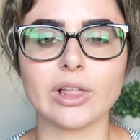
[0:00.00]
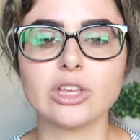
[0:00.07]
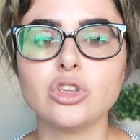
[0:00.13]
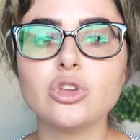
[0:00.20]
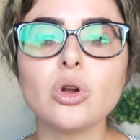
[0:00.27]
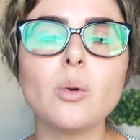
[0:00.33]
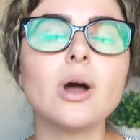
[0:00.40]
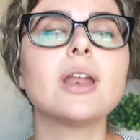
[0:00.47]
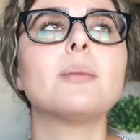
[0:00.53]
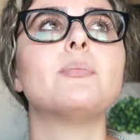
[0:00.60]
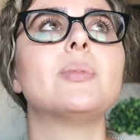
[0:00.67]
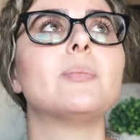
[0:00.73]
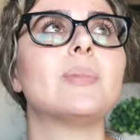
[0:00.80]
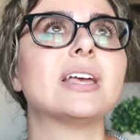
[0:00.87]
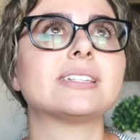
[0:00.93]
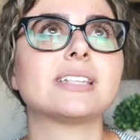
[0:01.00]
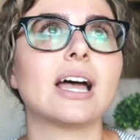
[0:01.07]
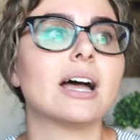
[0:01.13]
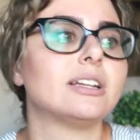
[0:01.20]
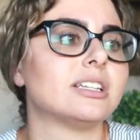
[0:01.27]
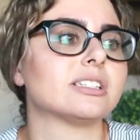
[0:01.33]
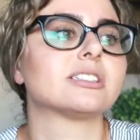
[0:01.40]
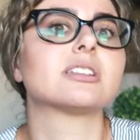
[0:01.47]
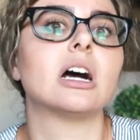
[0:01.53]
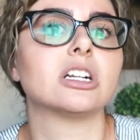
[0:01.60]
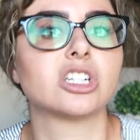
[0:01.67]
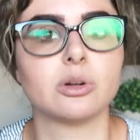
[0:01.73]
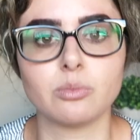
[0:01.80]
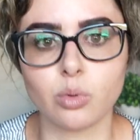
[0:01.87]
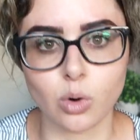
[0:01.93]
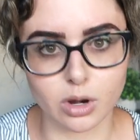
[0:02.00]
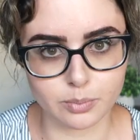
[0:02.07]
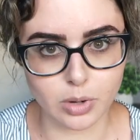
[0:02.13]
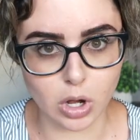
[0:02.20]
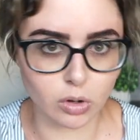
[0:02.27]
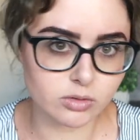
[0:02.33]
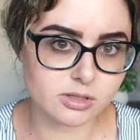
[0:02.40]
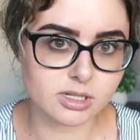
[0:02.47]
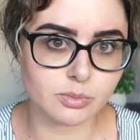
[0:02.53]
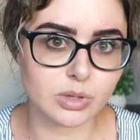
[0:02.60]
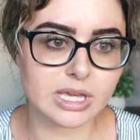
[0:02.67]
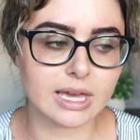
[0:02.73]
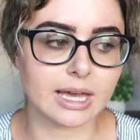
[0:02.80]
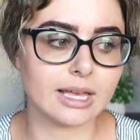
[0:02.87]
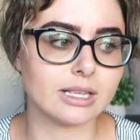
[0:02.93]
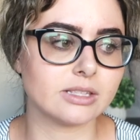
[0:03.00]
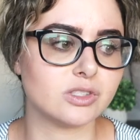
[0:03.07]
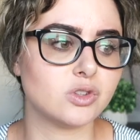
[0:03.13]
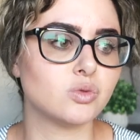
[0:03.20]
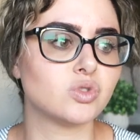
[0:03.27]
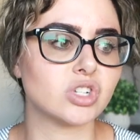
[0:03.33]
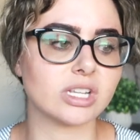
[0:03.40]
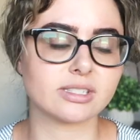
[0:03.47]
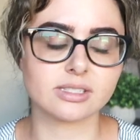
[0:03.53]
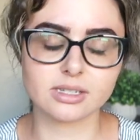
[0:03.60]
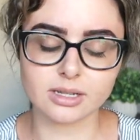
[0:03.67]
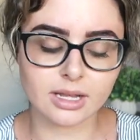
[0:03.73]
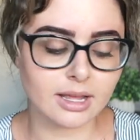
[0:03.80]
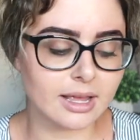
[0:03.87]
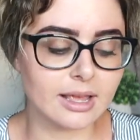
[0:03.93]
Like you don't wanna miss a discussion board post because you just,